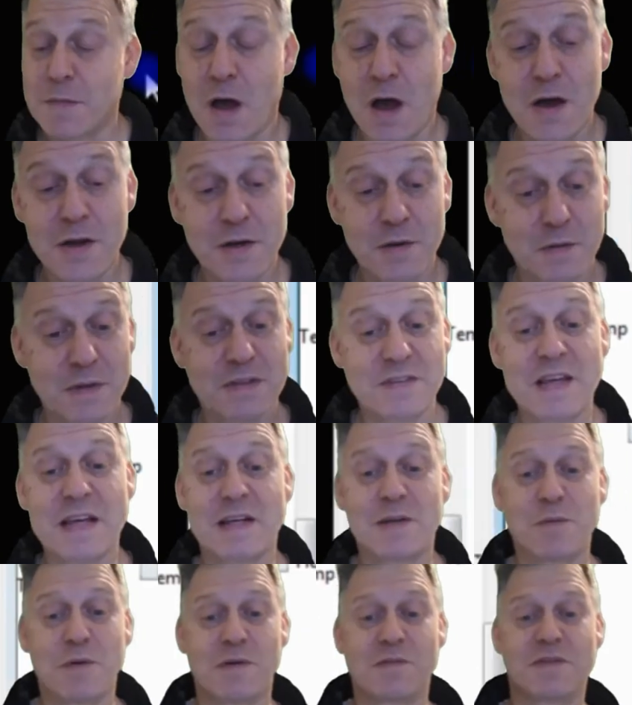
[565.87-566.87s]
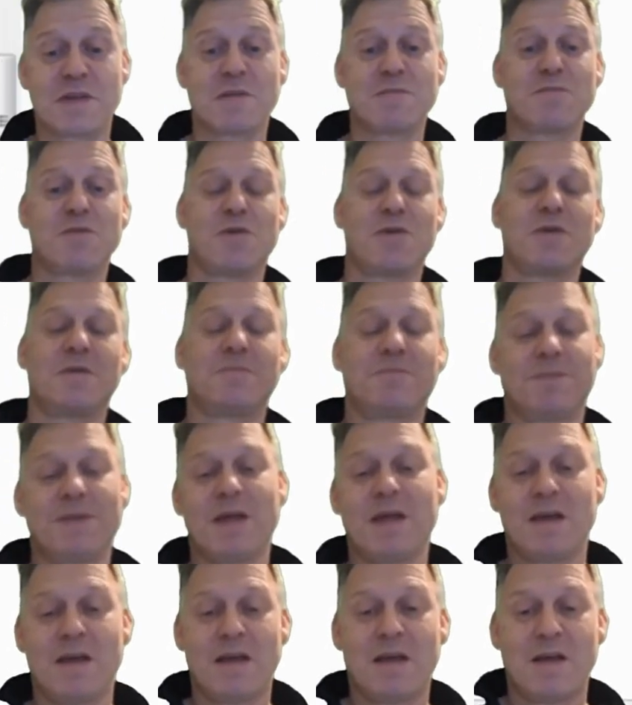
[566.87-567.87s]
I know exactly what I've done wrong.
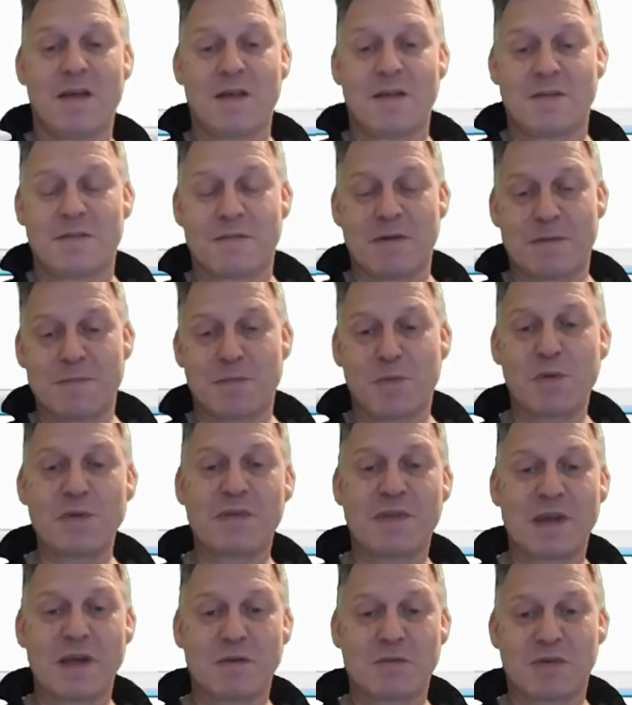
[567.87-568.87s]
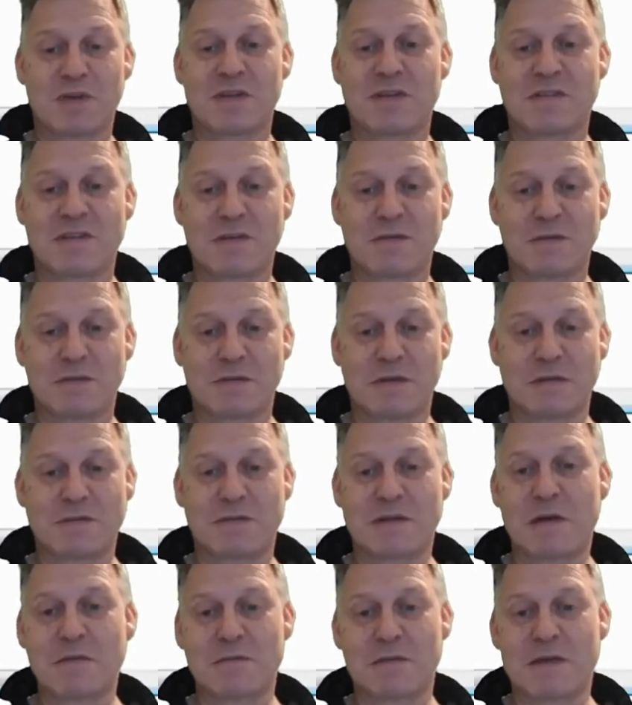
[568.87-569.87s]
Right, the one thing I was going to tell you,
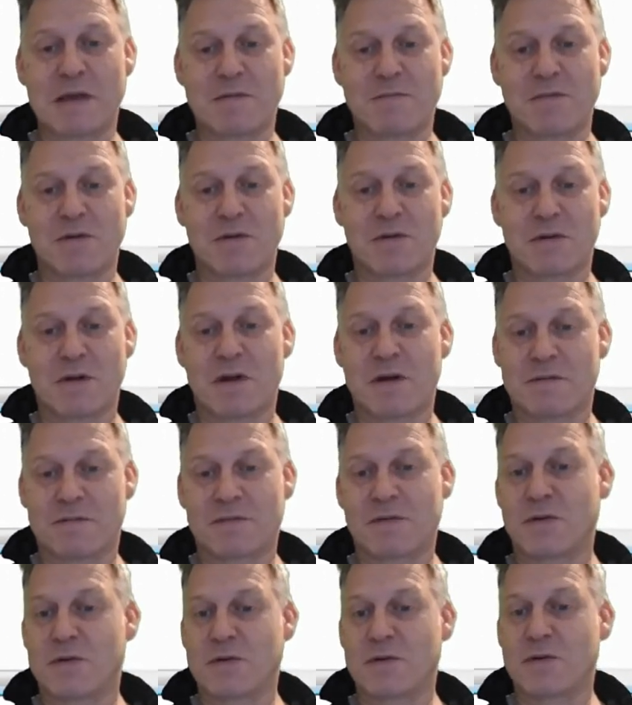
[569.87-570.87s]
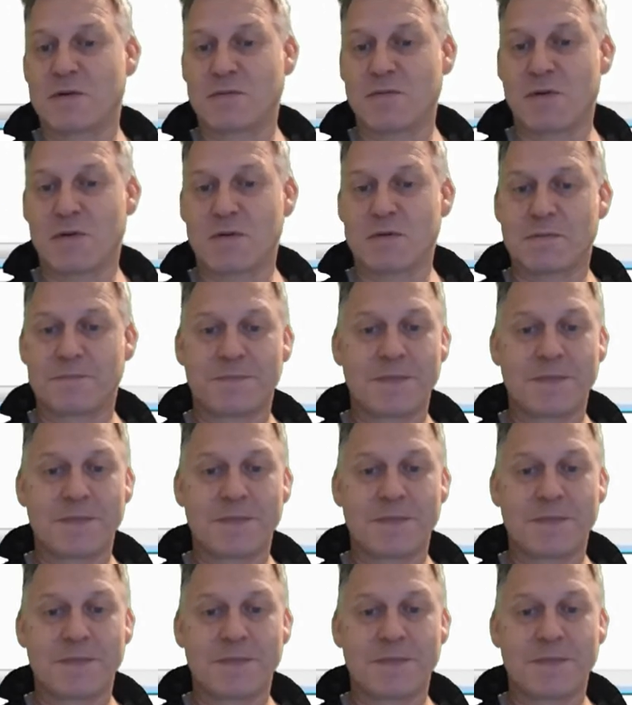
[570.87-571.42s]
don't get wrong, I've gone and got wrong.